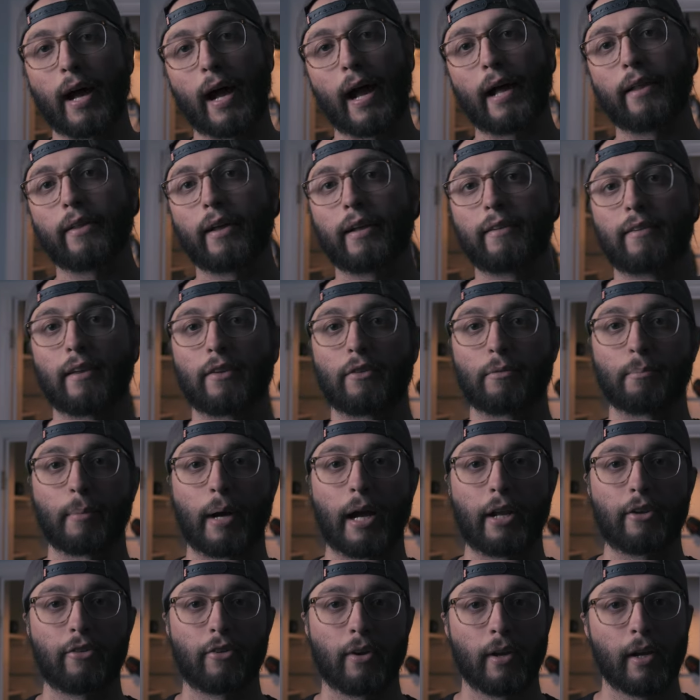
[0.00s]
the highlights as
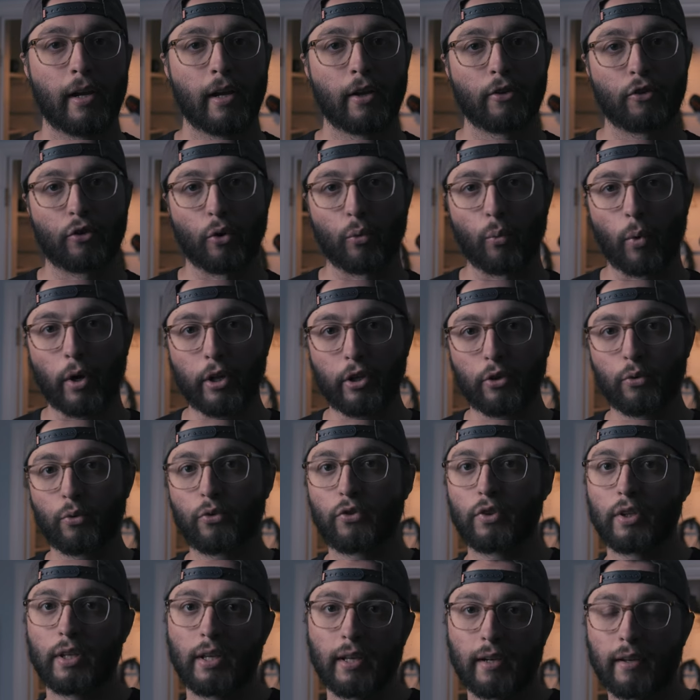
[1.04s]
much. So what you
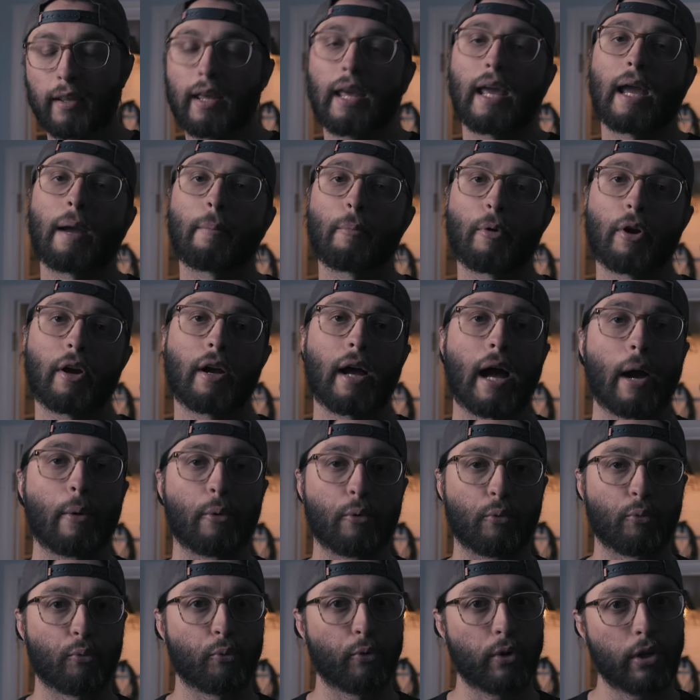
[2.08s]
see in camera, I
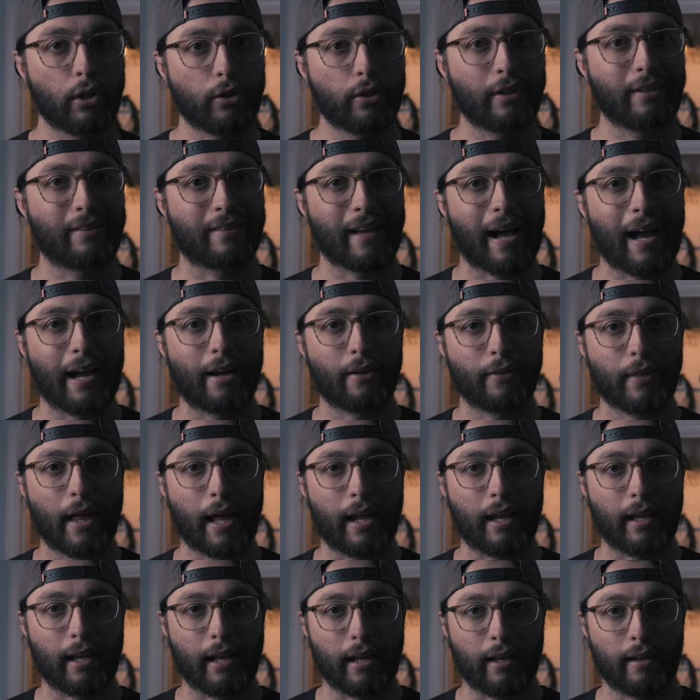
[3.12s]
would really dial
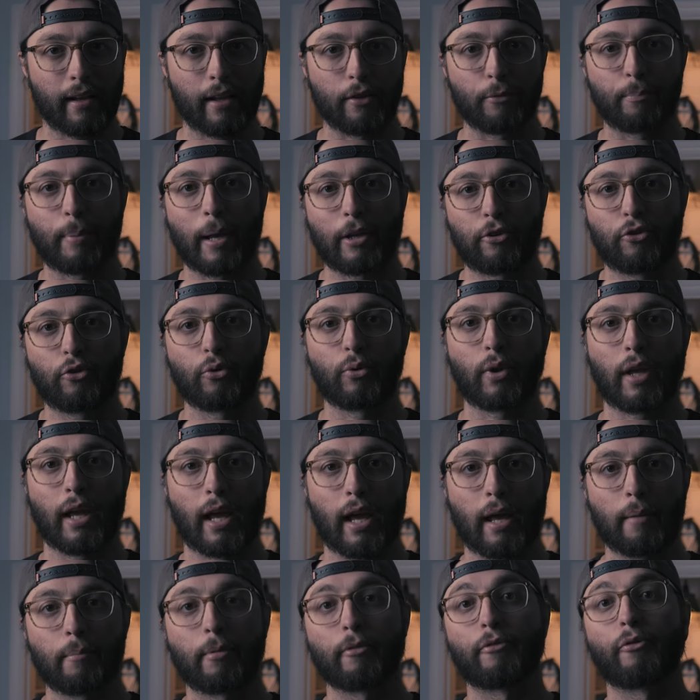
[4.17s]
that in as best you
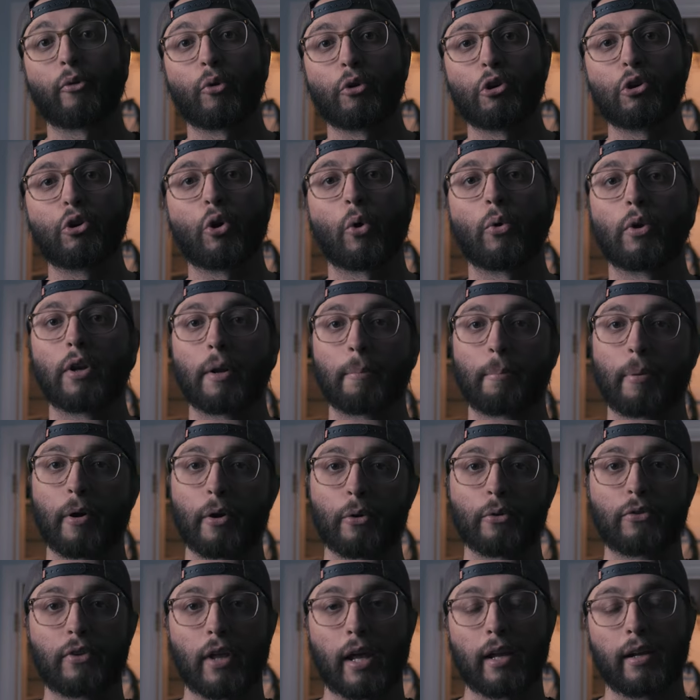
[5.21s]
can before you go into
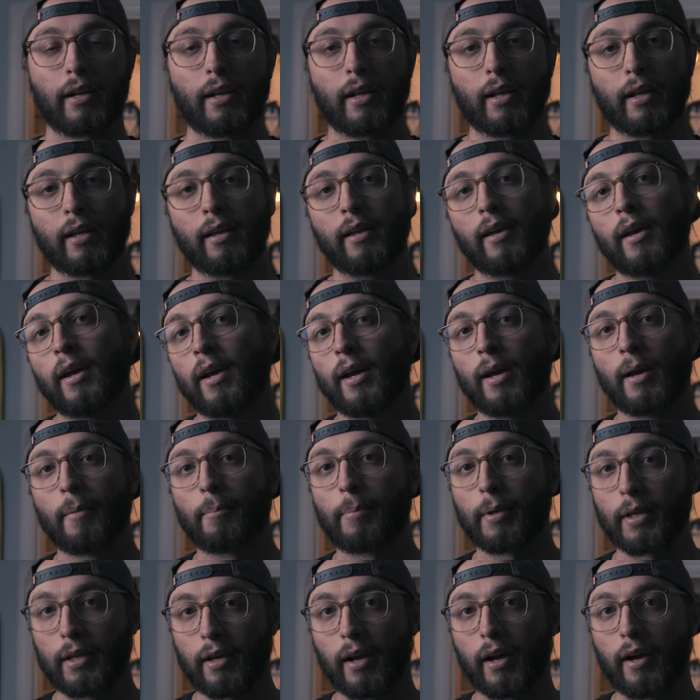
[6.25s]
post editing,
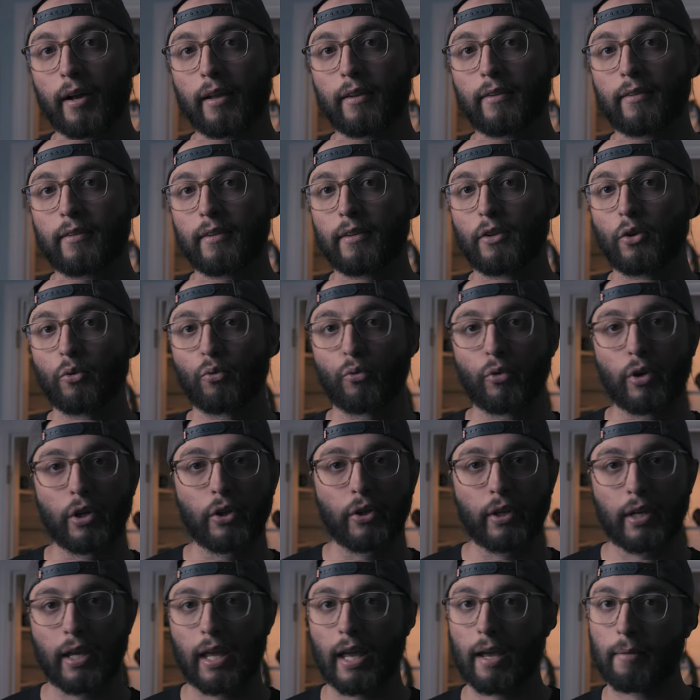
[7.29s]
because you
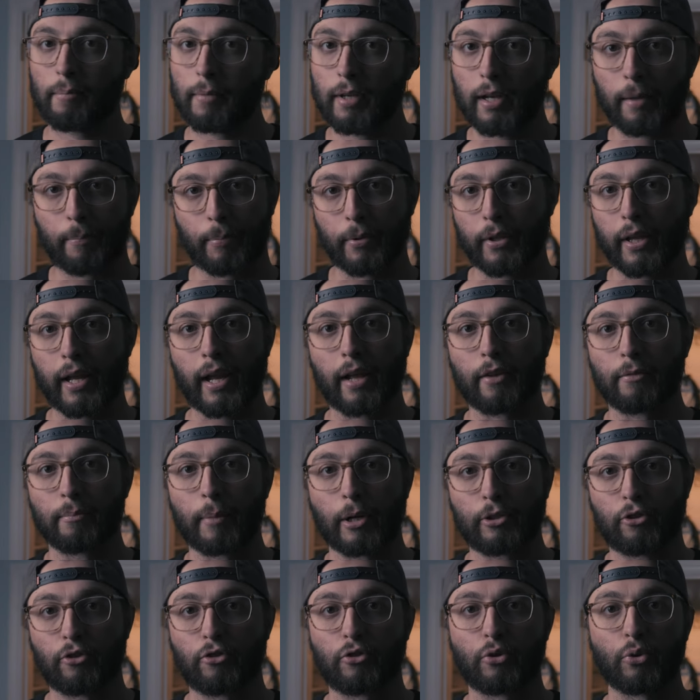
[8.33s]
really can't manipulate as
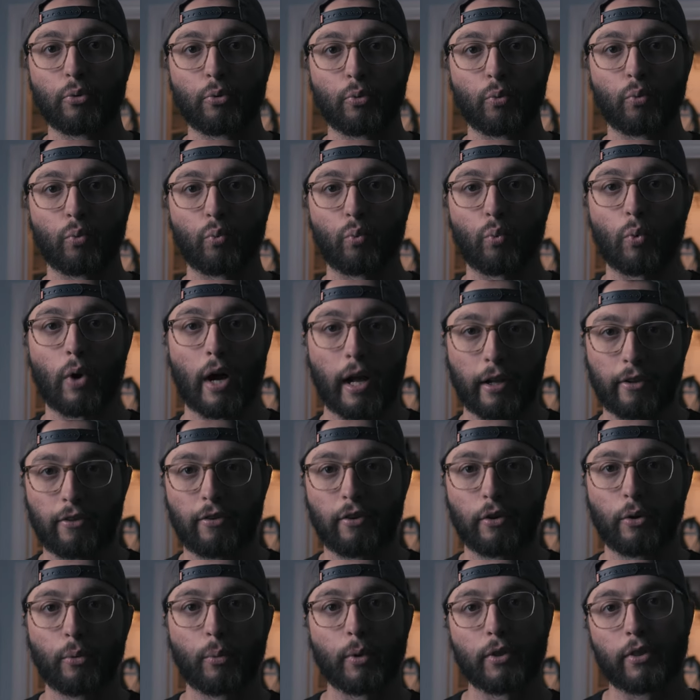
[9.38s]
much as you want
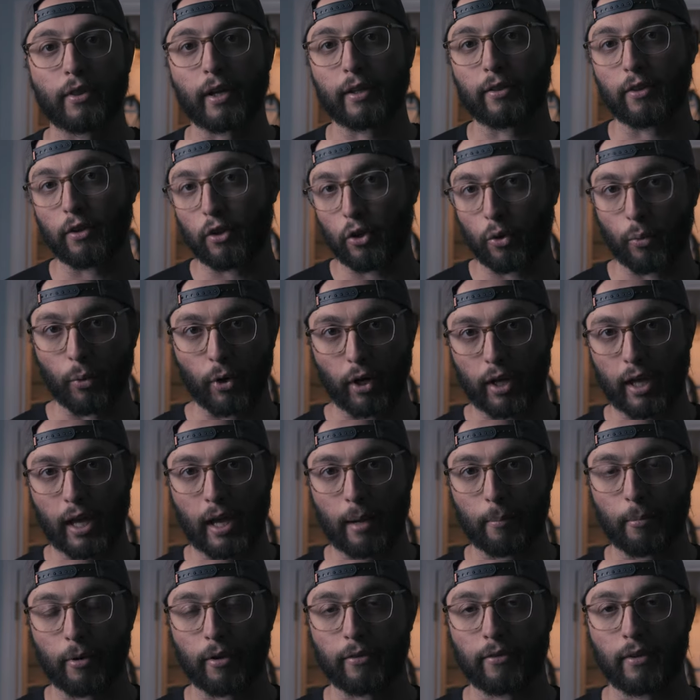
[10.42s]
to with like the newer
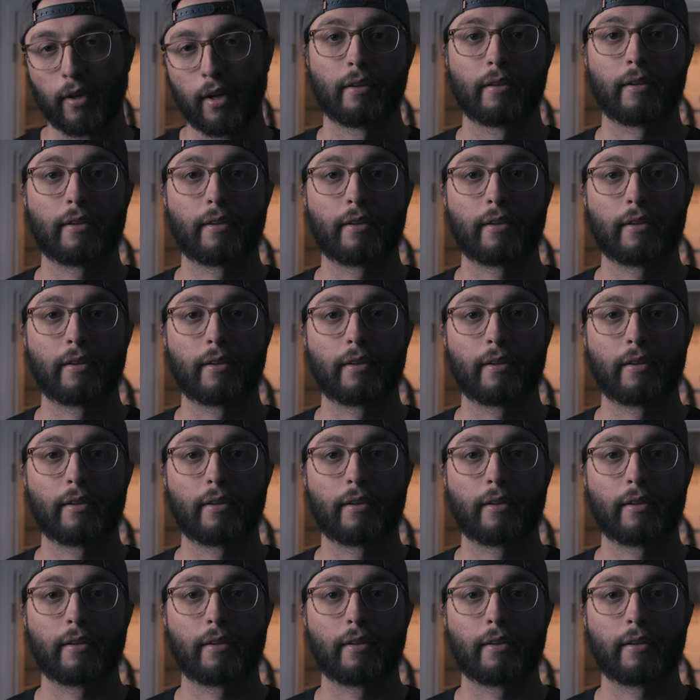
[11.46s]
cameras.